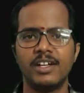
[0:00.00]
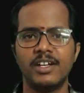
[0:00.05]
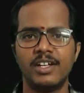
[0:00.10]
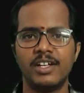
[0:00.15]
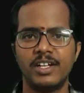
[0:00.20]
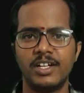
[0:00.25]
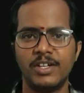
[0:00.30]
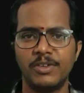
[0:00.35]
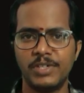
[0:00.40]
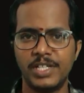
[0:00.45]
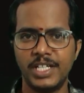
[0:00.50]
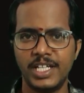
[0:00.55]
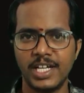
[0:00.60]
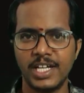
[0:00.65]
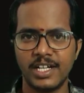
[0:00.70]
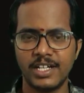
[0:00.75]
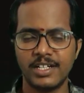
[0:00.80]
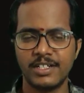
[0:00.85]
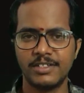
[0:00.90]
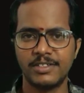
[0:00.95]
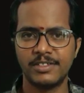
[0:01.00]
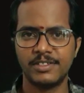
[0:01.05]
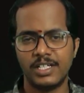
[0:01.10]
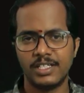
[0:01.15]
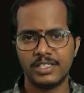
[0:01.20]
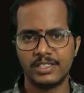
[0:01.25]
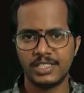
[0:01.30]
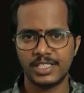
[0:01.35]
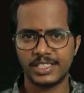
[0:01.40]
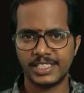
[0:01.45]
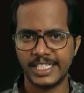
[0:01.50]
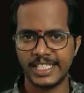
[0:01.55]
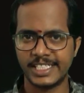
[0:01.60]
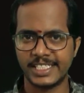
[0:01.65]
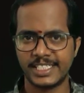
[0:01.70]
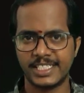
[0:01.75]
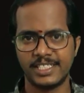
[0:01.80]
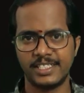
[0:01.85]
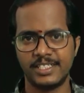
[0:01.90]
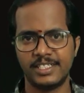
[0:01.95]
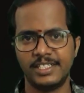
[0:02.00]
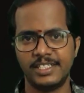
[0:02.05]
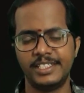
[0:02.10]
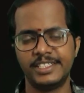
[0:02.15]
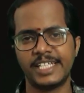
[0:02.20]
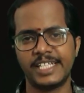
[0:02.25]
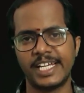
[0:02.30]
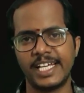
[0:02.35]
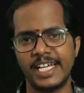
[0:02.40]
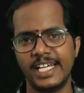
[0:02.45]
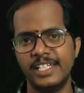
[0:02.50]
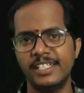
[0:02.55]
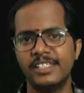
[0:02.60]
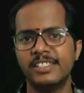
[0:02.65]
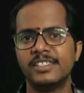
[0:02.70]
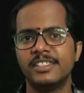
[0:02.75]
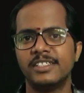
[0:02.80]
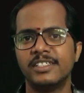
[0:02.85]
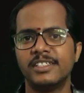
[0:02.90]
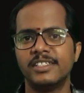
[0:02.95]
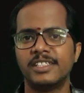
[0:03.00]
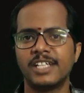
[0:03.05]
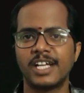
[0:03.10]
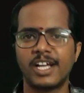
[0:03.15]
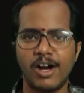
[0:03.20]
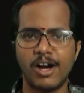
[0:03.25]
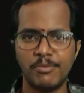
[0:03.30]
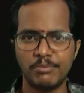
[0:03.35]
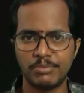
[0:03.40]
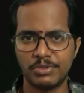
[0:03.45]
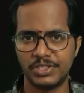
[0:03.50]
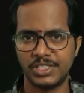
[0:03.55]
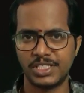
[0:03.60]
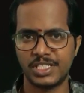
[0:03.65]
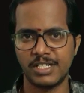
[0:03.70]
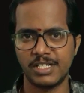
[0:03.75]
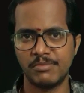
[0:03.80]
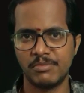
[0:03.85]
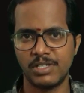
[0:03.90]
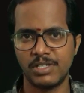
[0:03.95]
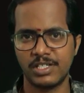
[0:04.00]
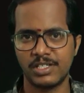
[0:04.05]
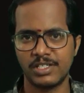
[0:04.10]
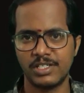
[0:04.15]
Now here the 6 is again the composite number.